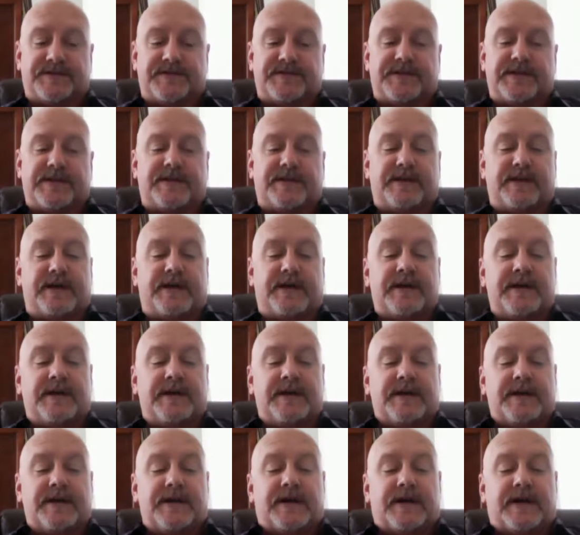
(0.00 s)
you'll see the
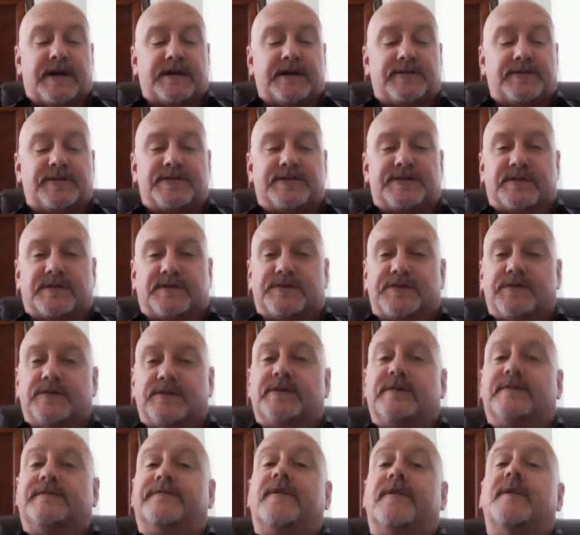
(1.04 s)
to
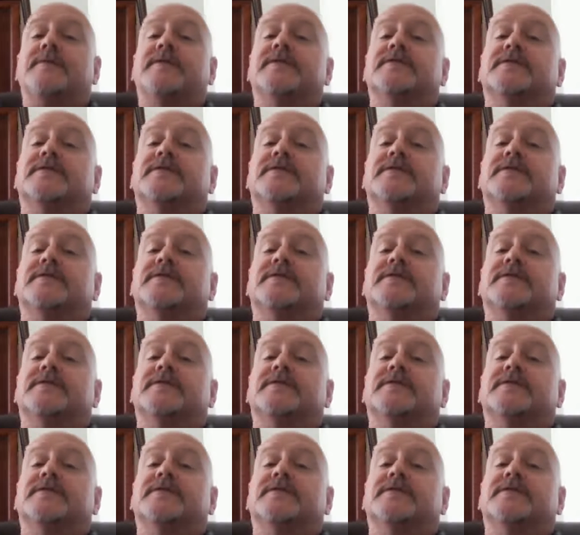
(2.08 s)
confirm